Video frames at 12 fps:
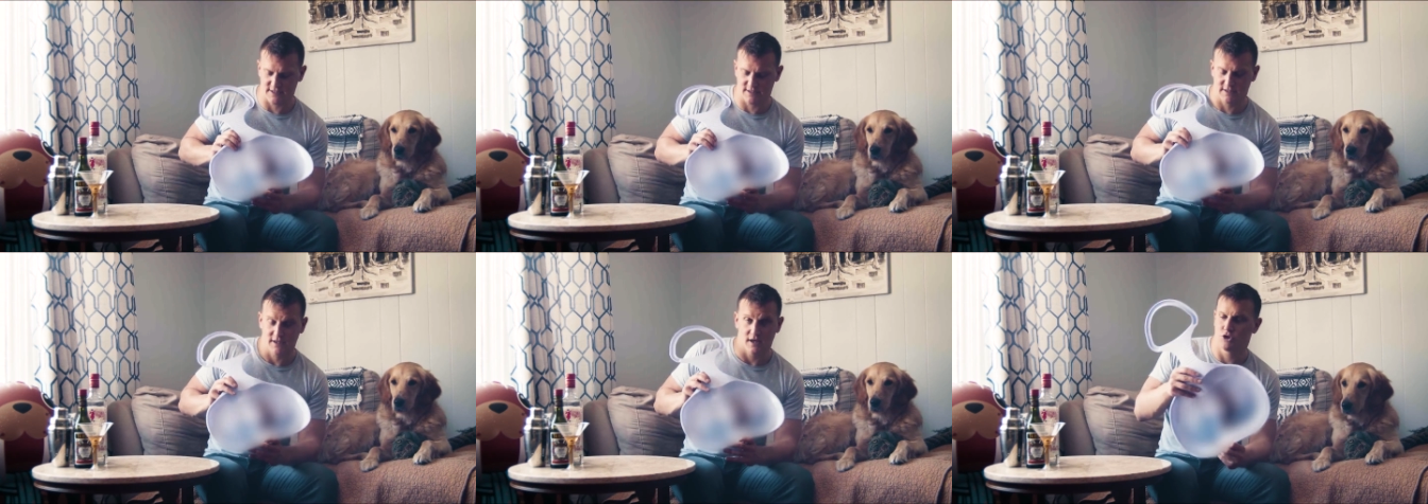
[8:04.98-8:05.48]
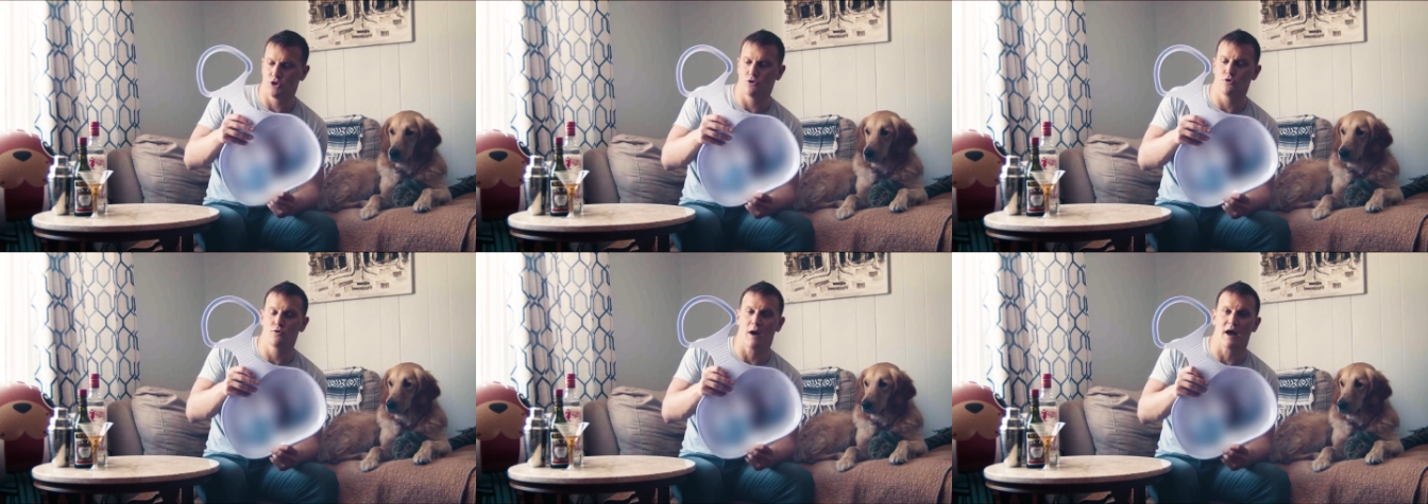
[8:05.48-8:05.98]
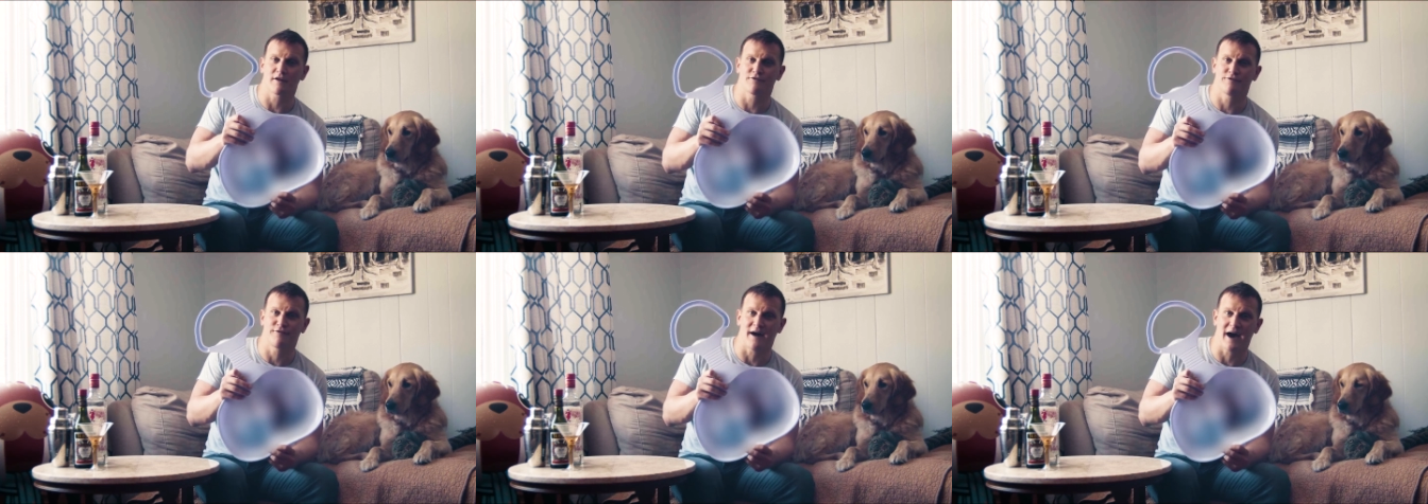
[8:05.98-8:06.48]
this two out
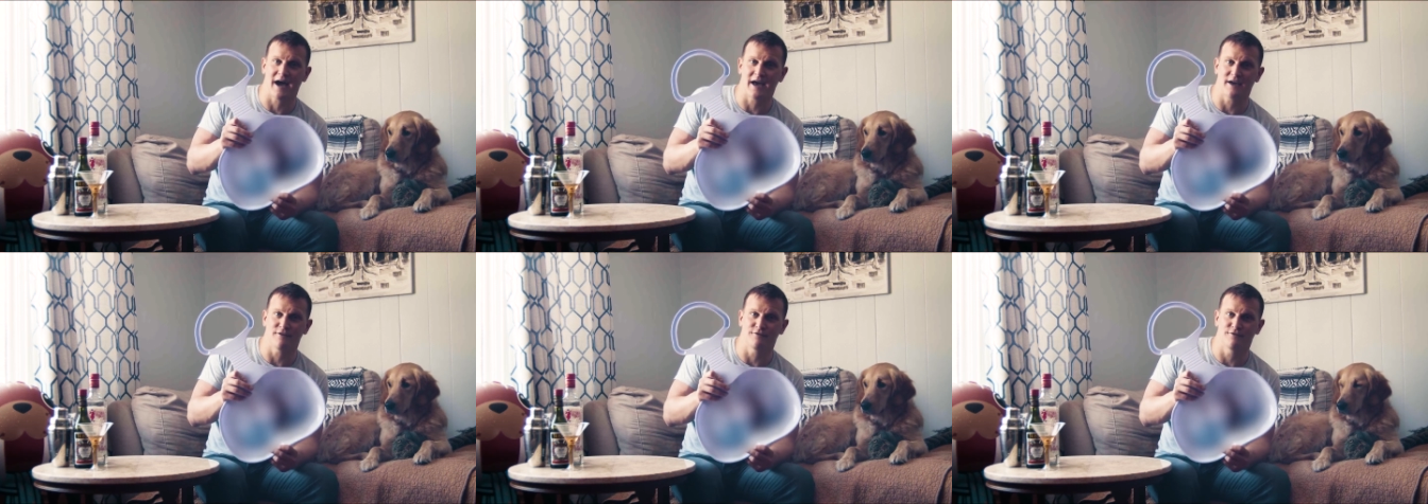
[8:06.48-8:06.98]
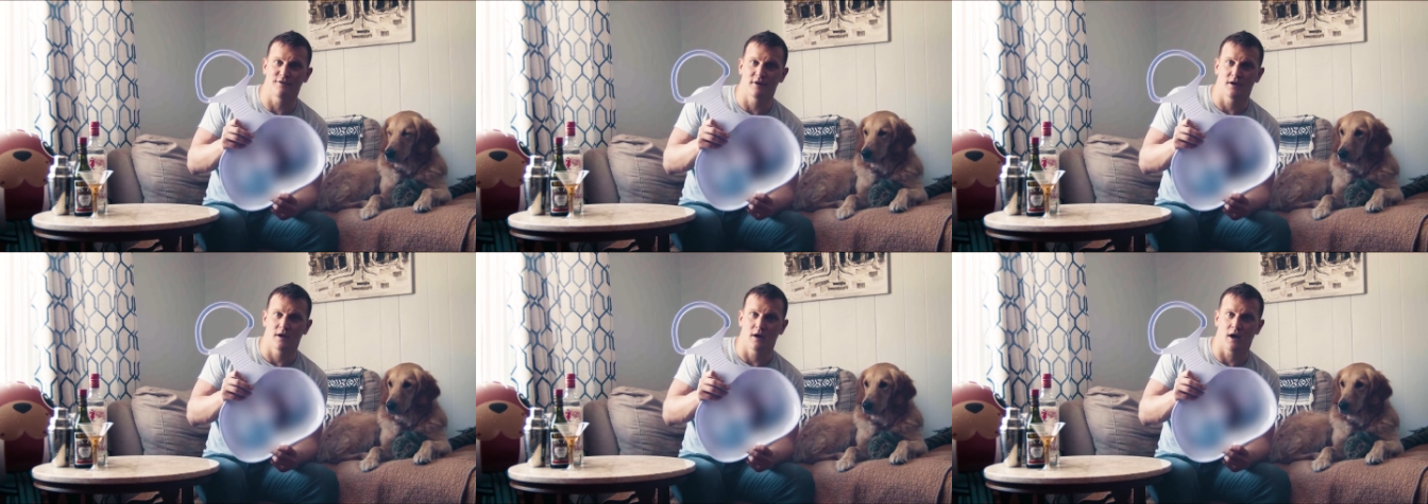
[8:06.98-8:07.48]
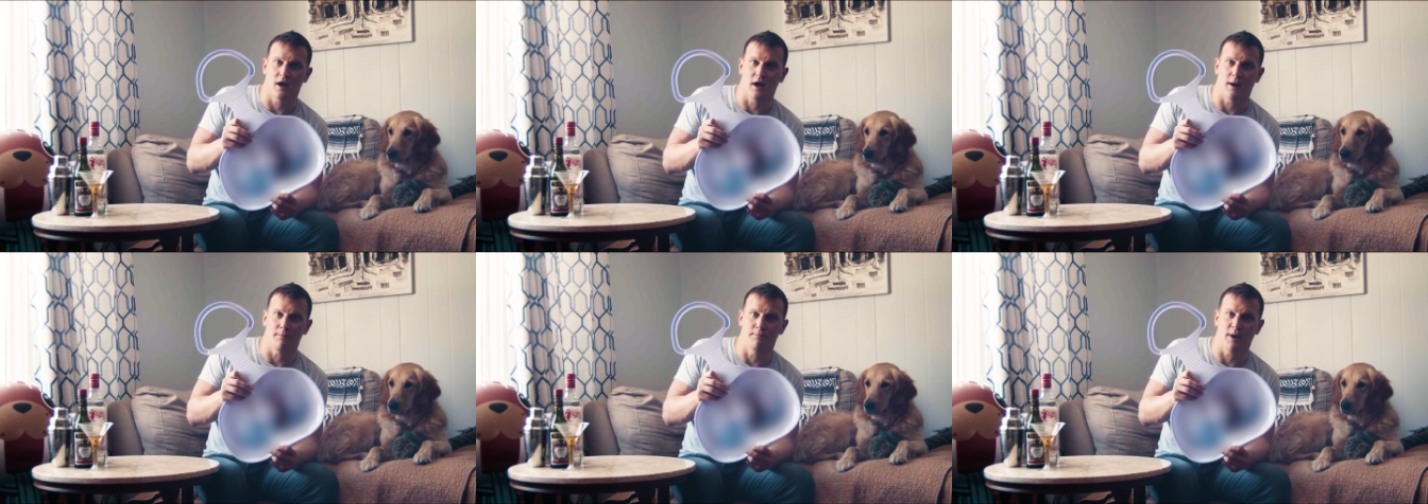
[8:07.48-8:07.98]
of five
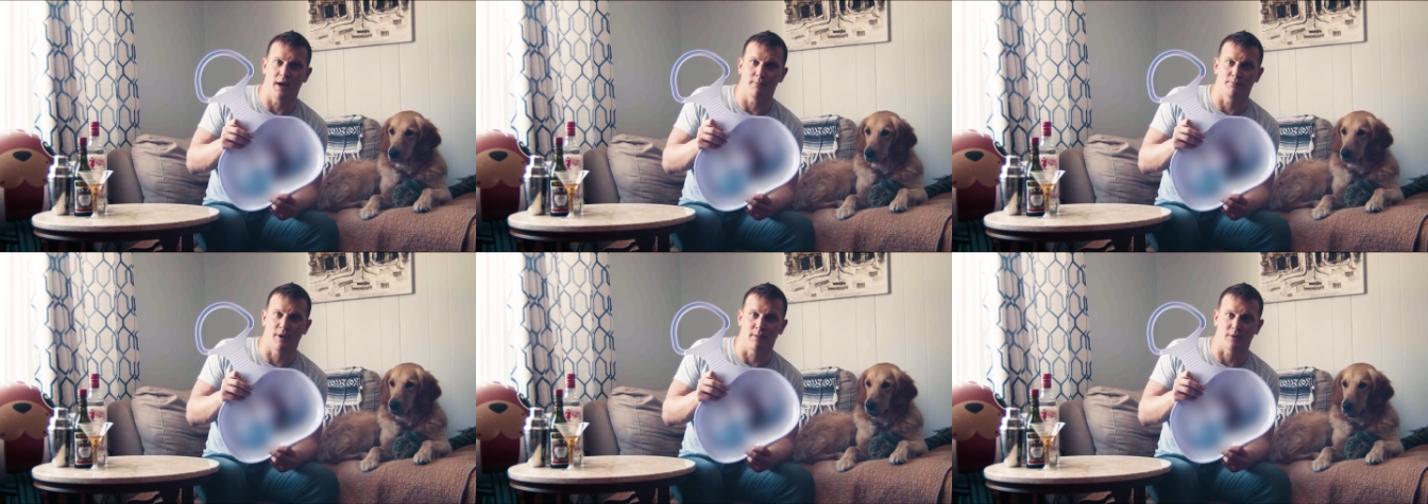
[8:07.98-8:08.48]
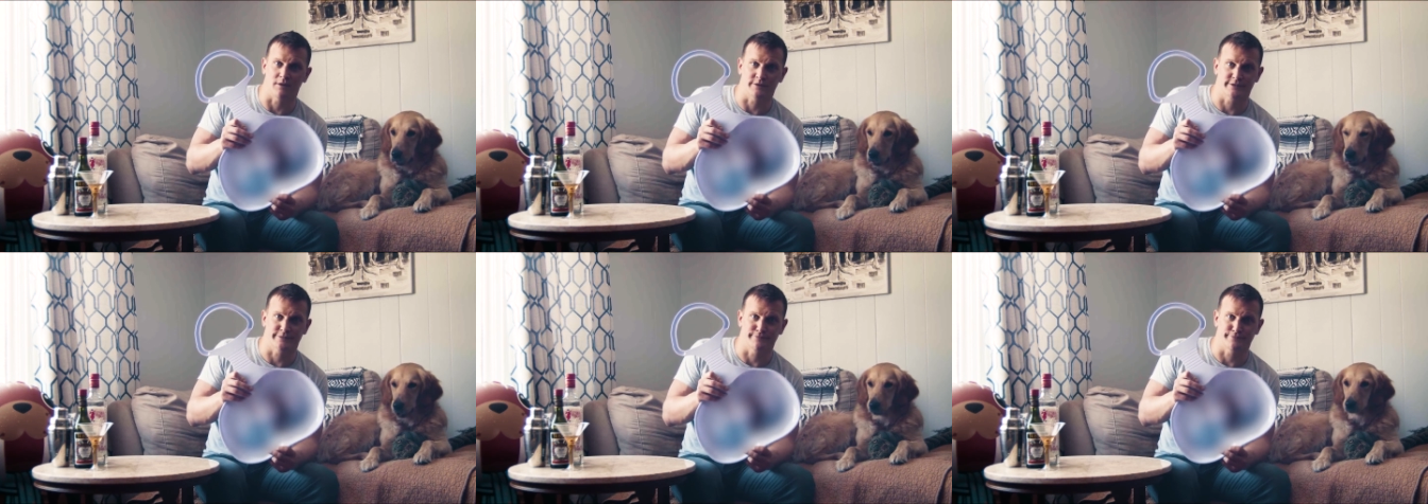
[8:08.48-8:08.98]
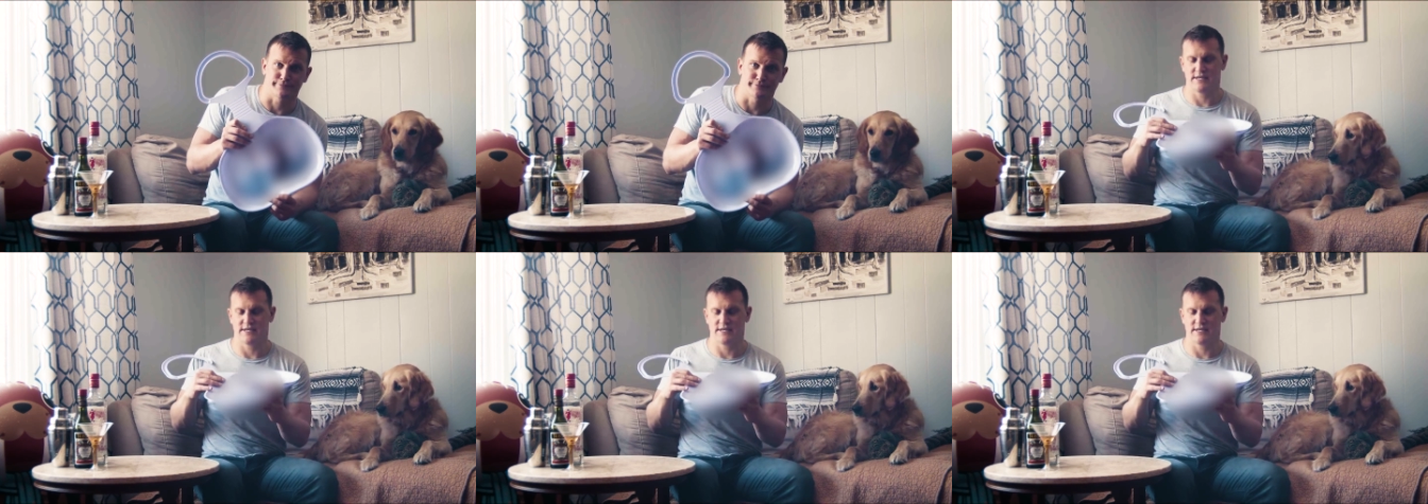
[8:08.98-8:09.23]
uh, butt bubbles.